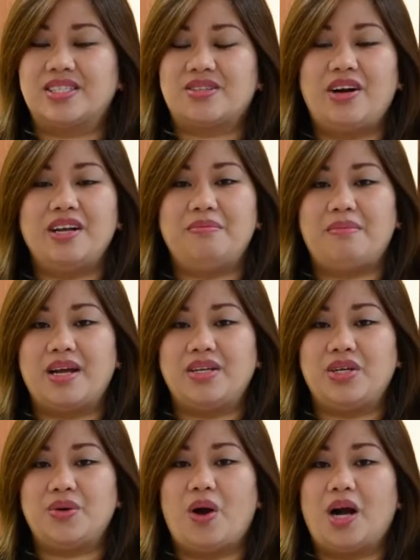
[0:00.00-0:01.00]
started my
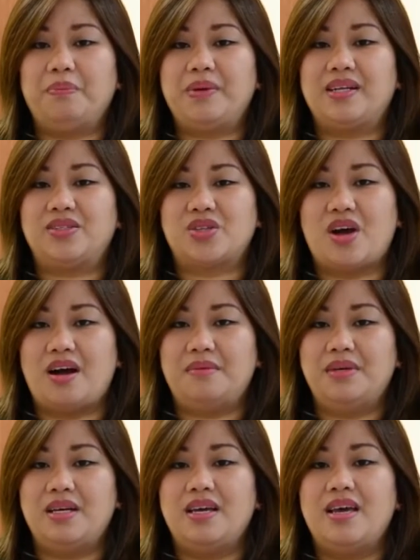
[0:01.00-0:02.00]
new RPN
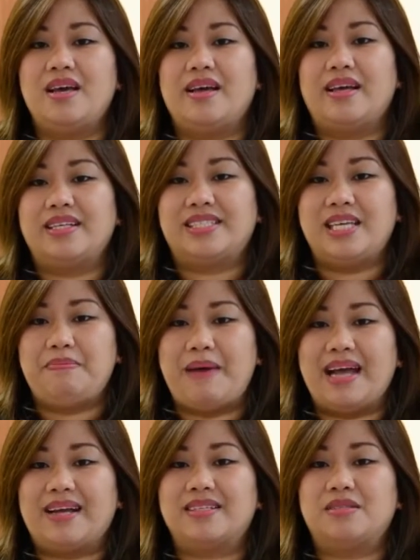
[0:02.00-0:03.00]
job.
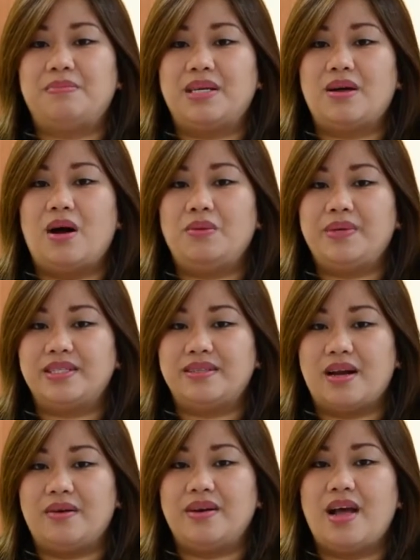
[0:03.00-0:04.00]
CPAC has been always
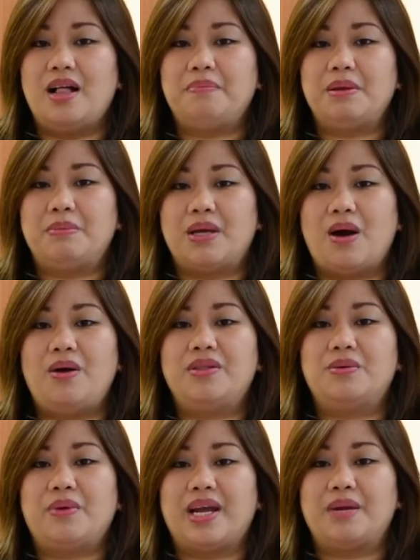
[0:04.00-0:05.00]
there in helping me all
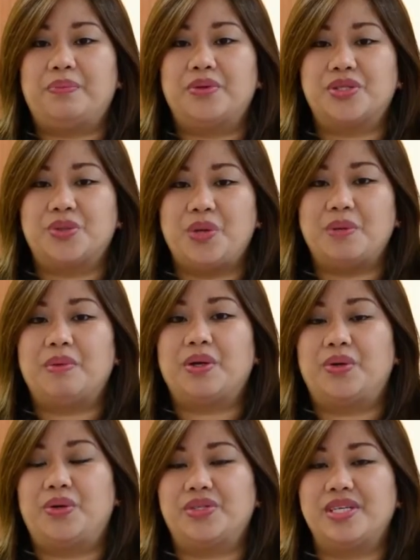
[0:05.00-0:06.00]
the way in pursuing my
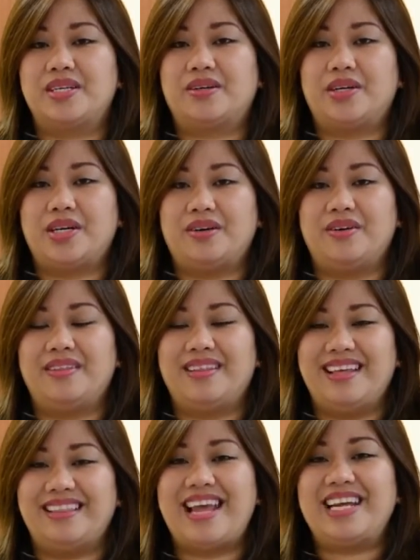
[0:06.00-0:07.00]
nursing career.
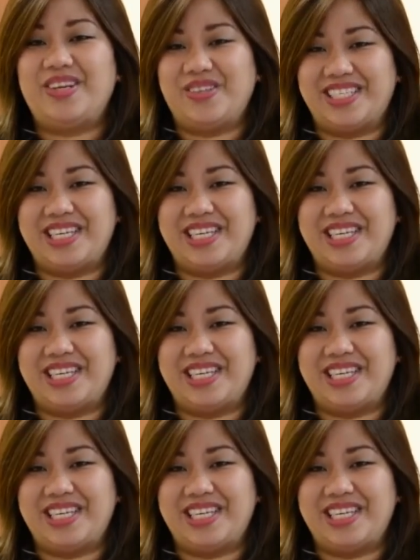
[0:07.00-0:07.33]
Thank you,